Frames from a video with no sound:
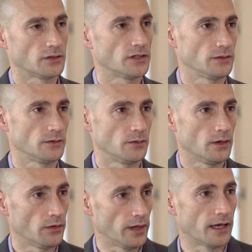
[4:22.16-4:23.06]
to
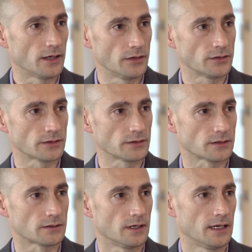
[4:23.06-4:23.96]
the end
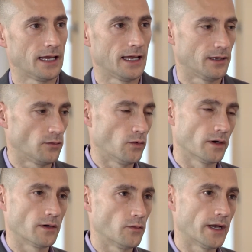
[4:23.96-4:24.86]
users, and
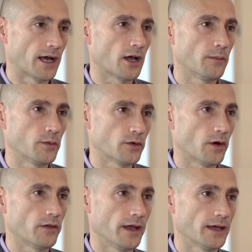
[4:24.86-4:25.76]
we're not coming with
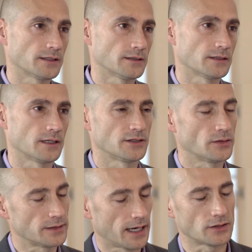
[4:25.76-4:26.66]
all the answers,
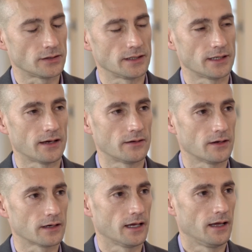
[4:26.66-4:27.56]
so it's actually a
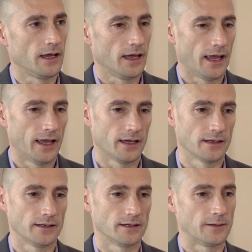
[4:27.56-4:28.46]
dialogue,
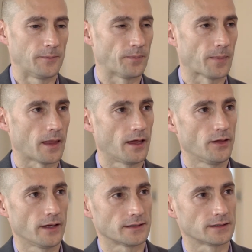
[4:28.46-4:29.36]
and I
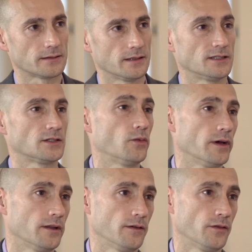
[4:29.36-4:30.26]
think it's the
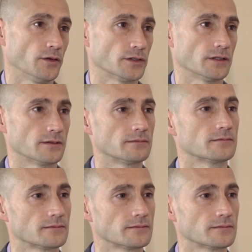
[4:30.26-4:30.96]
way of the future.